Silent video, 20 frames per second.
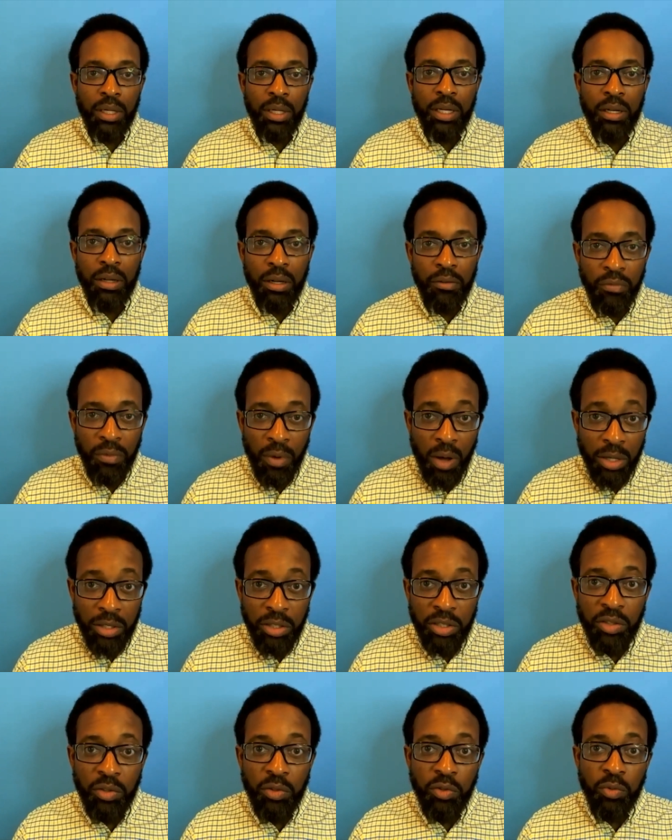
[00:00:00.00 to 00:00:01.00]
On
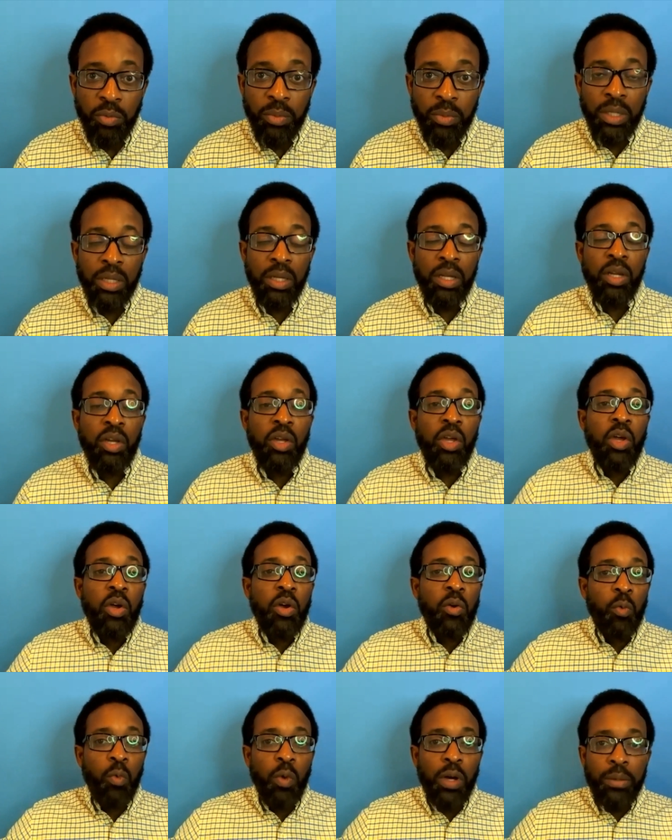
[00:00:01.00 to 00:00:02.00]
Zoom,
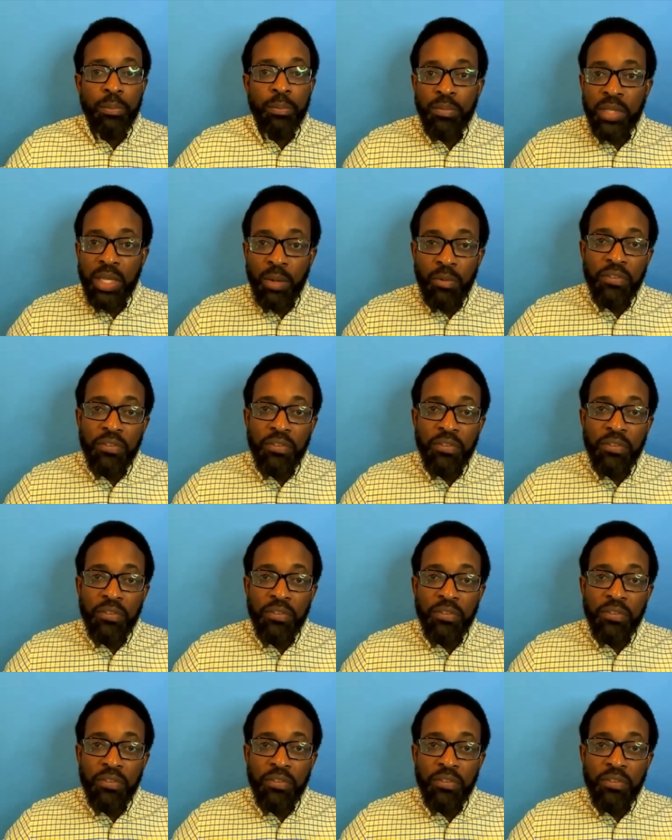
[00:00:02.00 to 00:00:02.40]
some